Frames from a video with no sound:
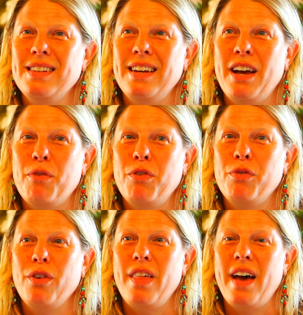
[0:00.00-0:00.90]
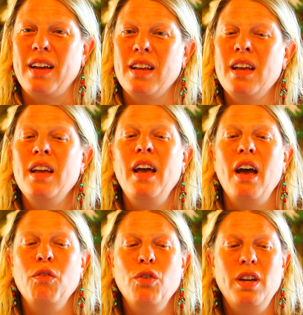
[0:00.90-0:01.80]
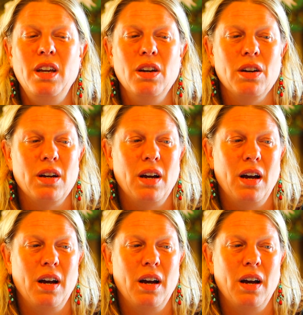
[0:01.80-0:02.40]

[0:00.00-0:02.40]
helpful for that. Every year,